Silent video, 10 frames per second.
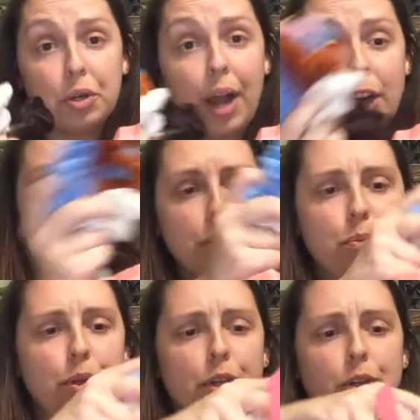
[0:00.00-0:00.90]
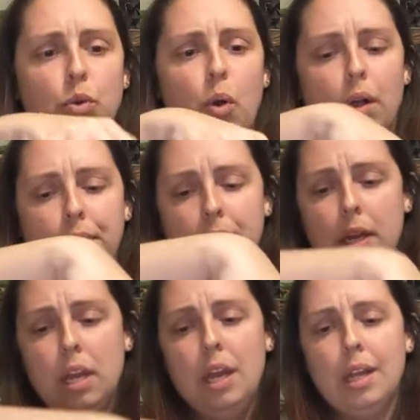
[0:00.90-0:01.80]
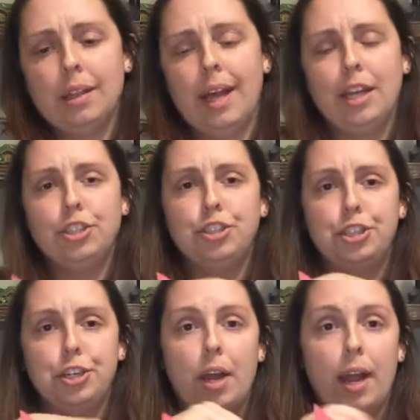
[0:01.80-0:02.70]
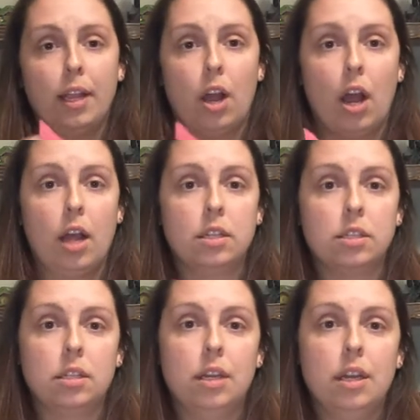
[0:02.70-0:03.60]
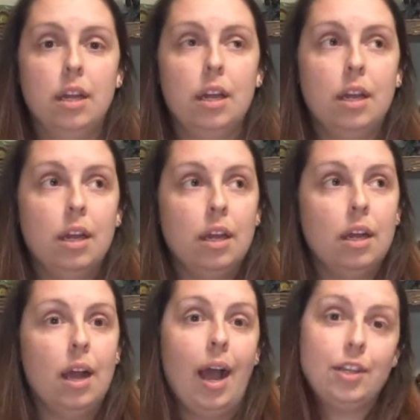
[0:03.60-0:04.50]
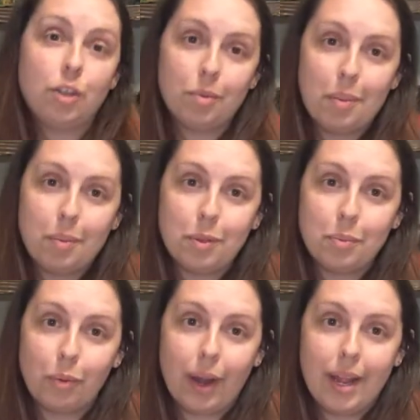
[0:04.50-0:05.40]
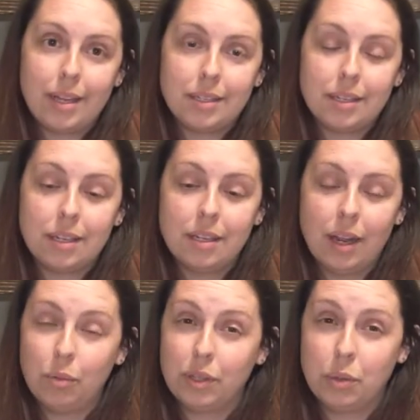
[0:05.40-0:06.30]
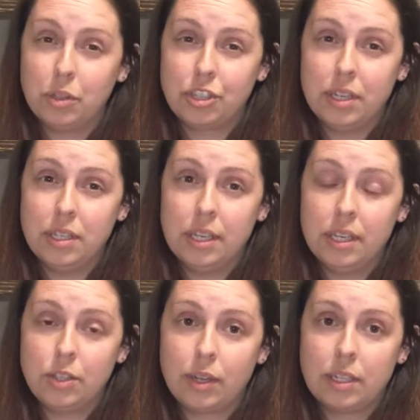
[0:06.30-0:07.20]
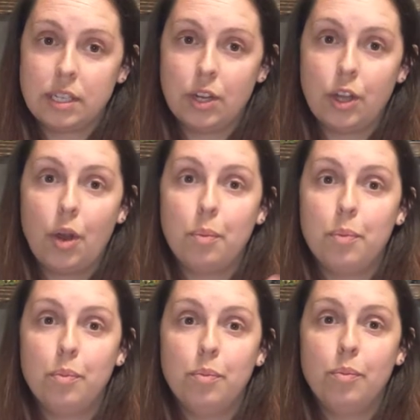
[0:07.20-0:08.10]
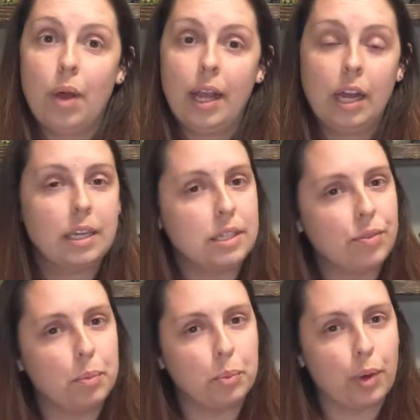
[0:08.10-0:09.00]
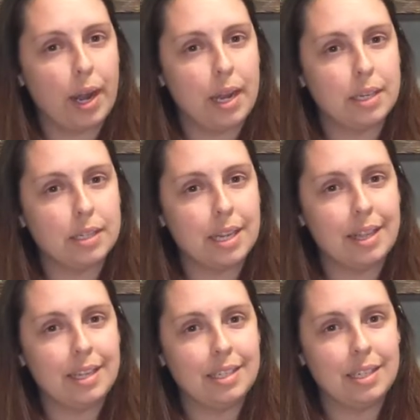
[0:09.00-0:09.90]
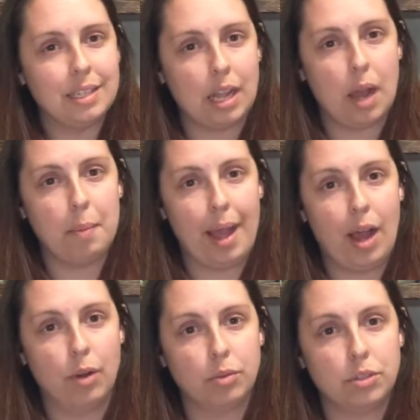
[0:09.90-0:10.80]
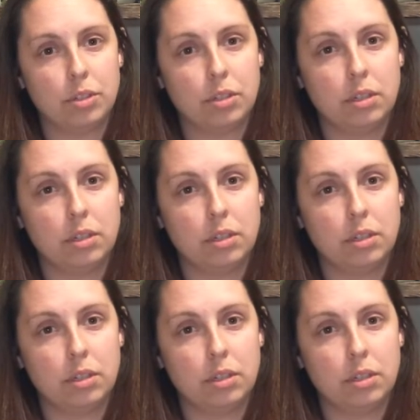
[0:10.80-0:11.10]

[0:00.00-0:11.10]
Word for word: are actually a pretty good quality. Last year I got, I don't remember the brand. I really wish I did so I could tell y'all. I got a different brand and they didn't come out.